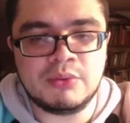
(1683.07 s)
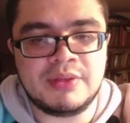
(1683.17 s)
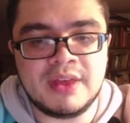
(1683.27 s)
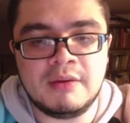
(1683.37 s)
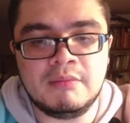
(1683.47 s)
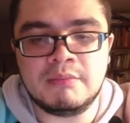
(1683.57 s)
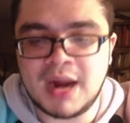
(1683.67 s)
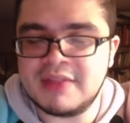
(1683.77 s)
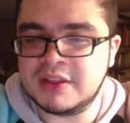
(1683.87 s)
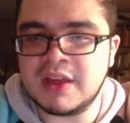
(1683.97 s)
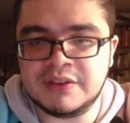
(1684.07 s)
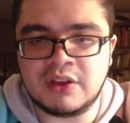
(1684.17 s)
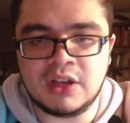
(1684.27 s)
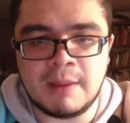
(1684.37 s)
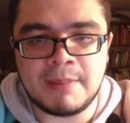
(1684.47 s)
with him, but I think that it's
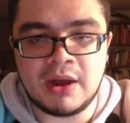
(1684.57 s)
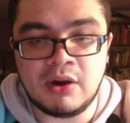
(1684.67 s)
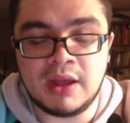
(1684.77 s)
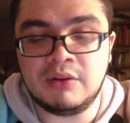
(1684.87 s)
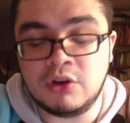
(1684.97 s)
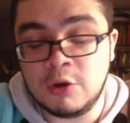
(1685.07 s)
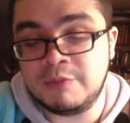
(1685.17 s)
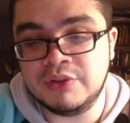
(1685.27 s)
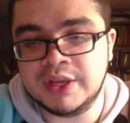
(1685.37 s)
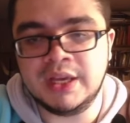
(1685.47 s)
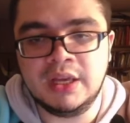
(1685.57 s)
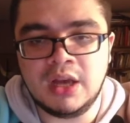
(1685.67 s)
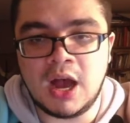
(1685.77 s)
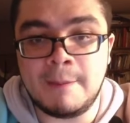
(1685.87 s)
going to get better and hopefully uh,